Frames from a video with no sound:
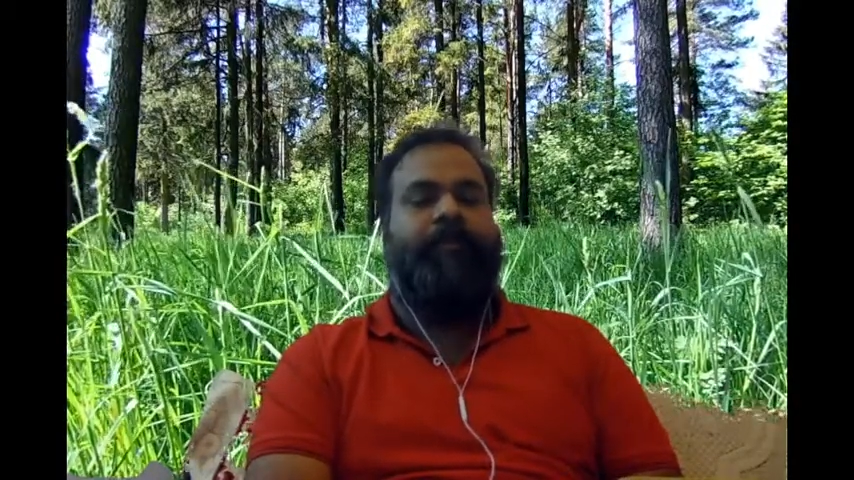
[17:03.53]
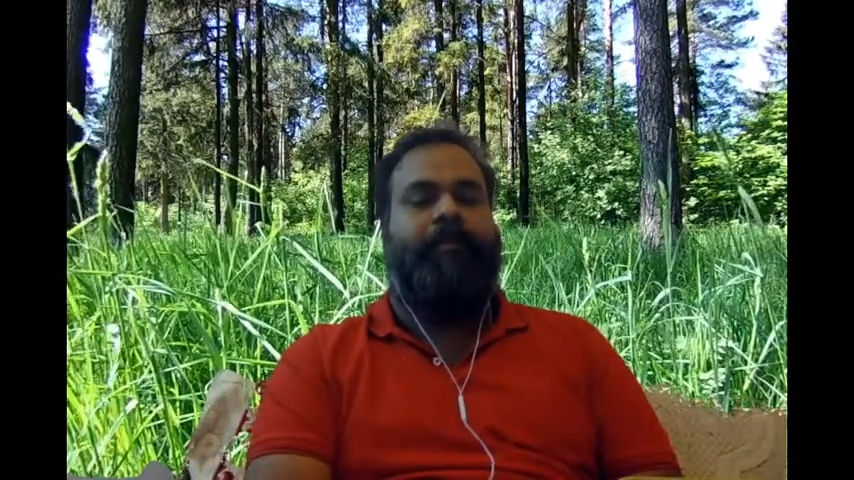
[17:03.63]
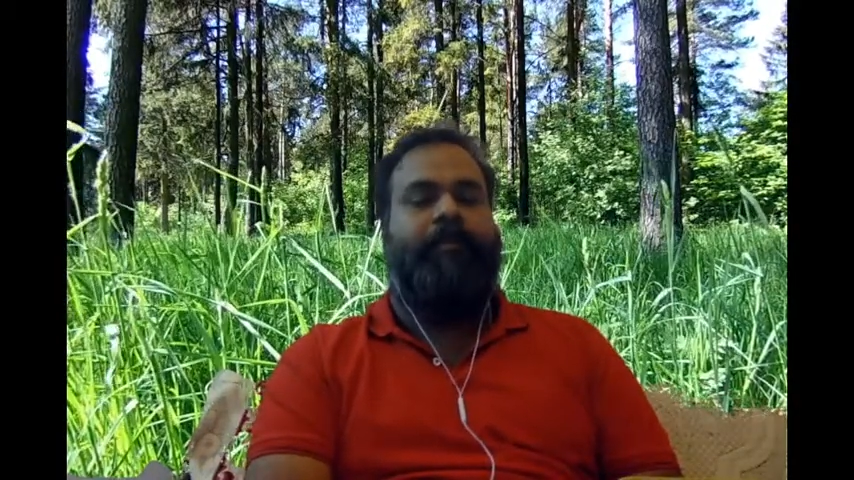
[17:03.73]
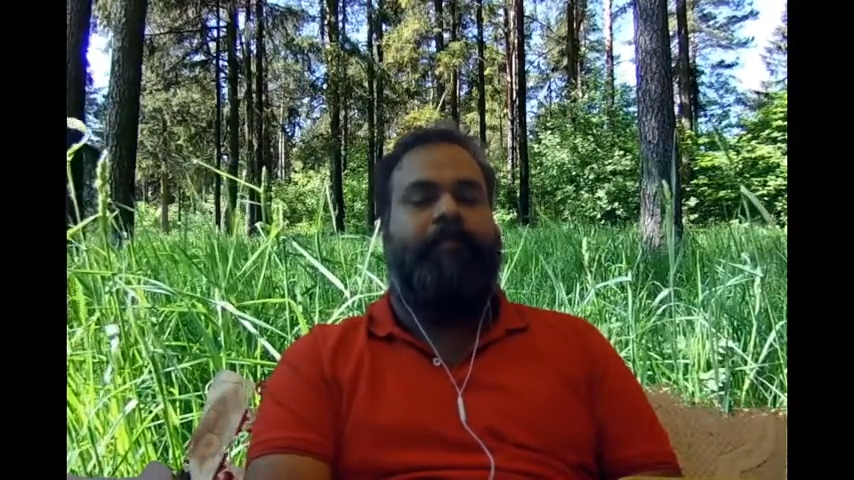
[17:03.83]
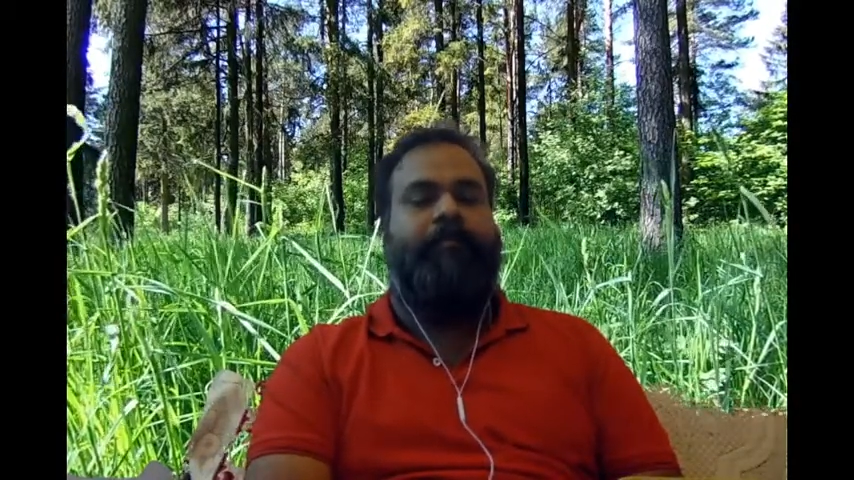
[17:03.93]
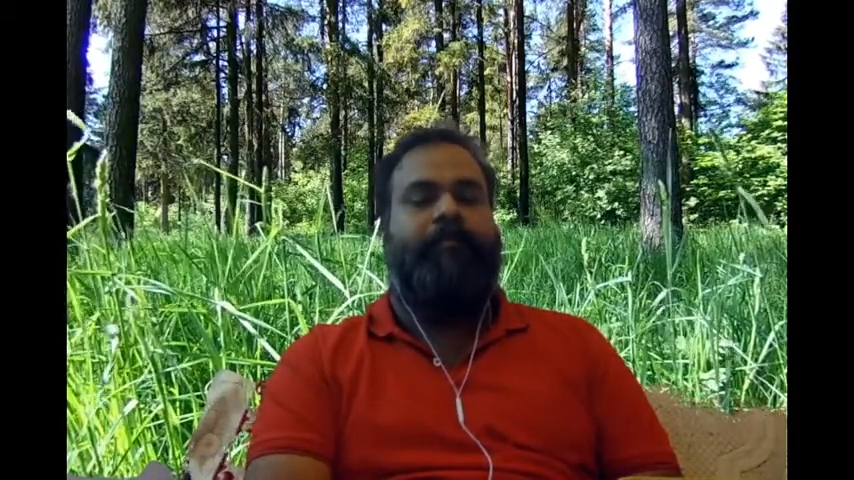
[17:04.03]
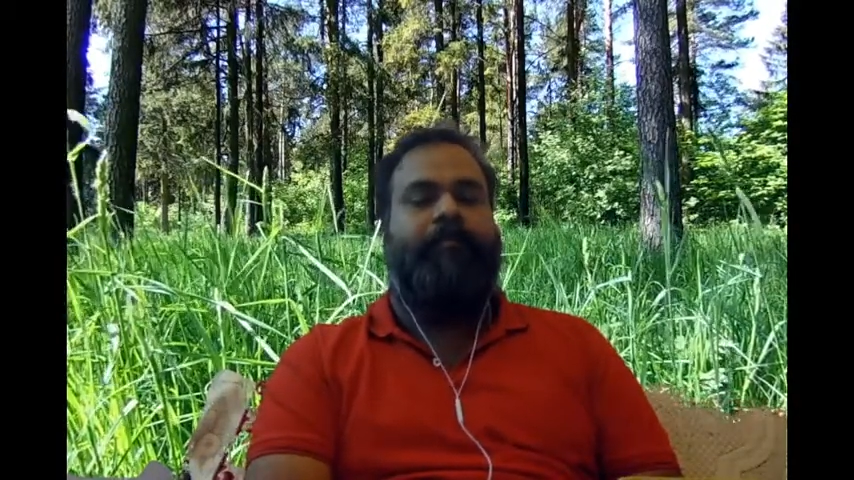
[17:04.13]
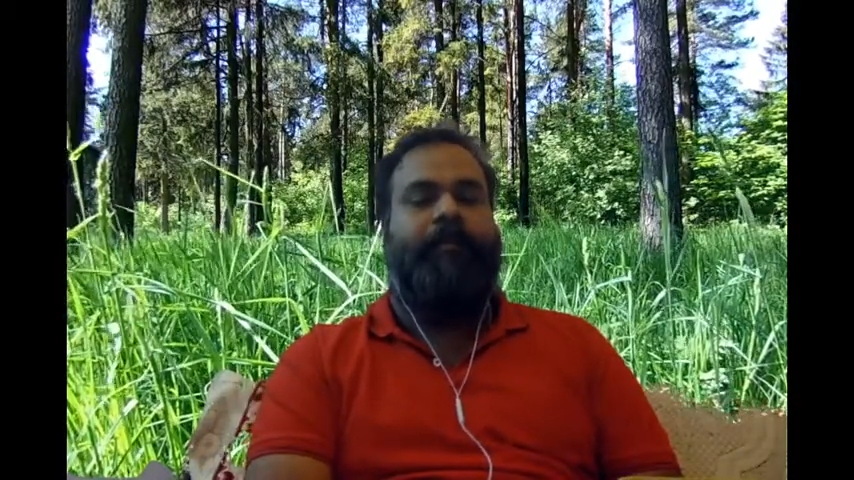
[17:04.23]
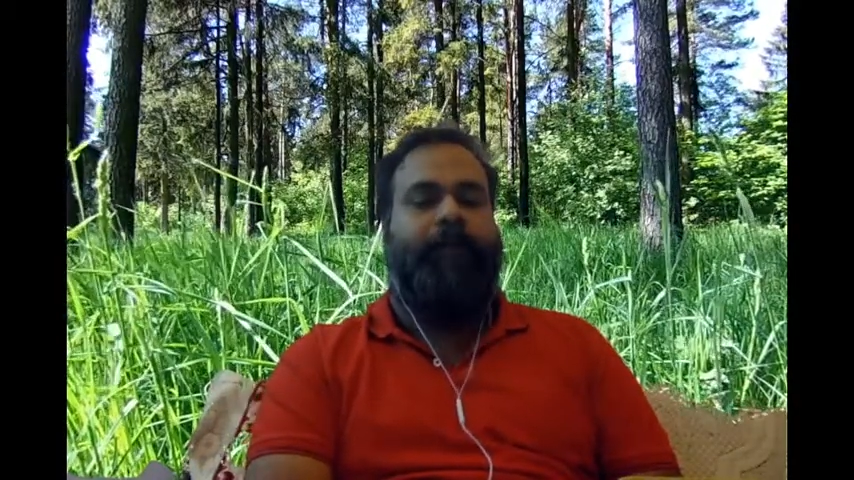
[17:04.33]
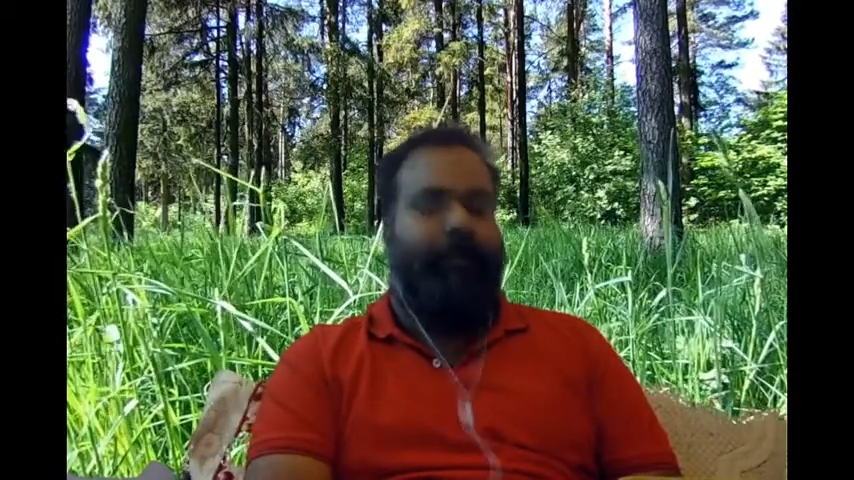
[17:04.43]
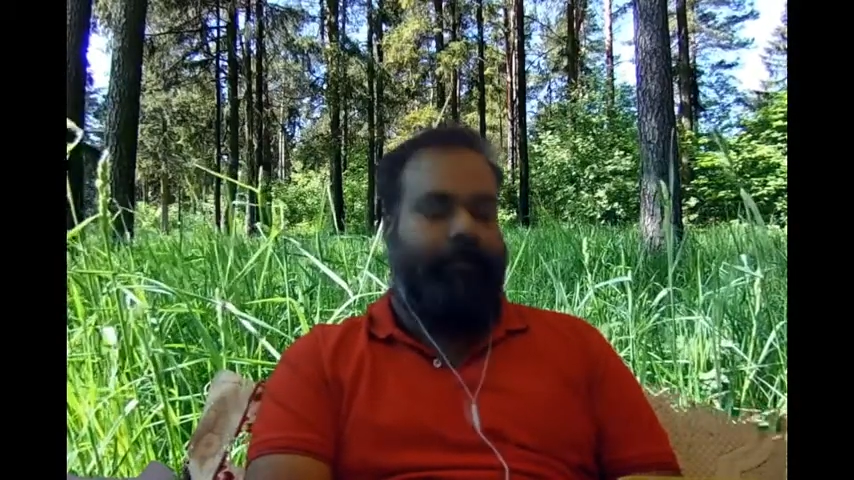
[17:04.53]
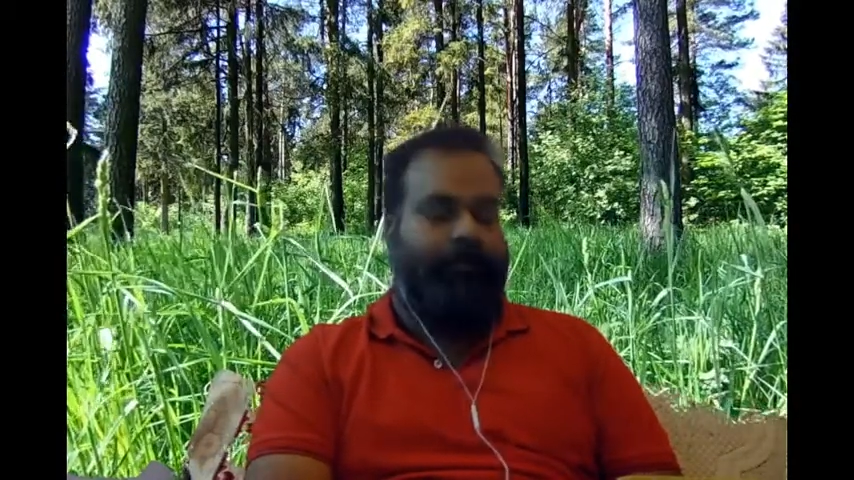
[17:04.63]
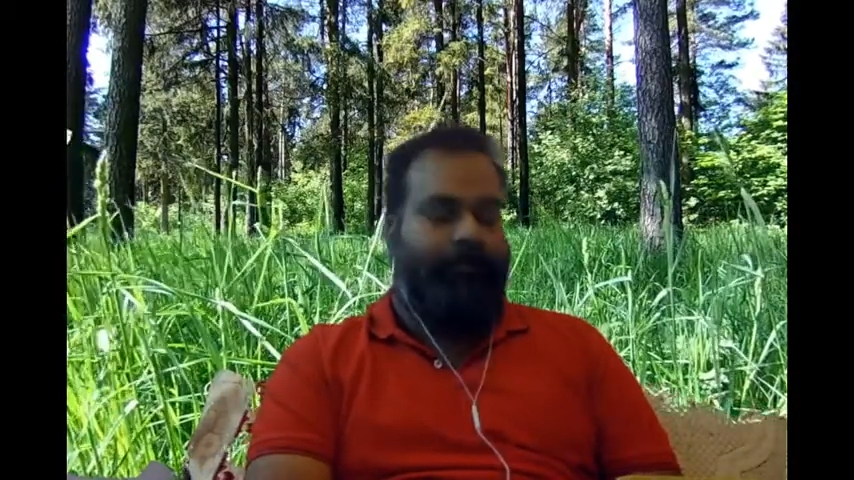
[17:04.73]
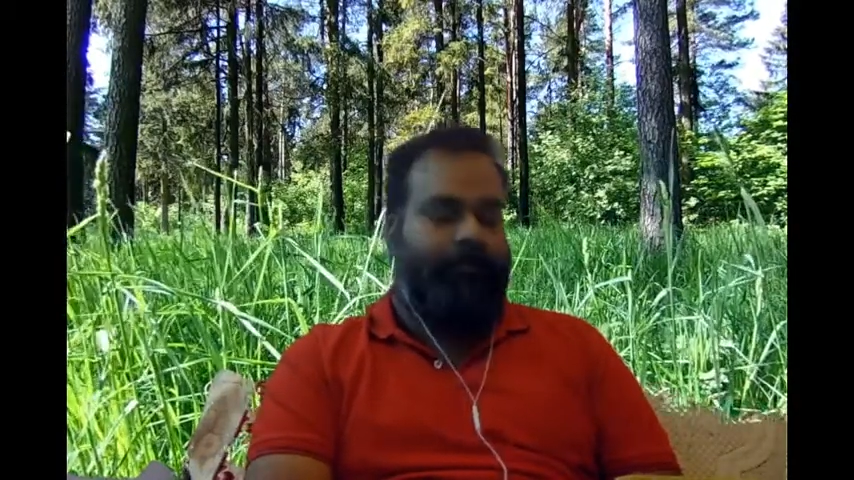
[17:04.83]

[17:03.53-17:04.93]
and the Aries.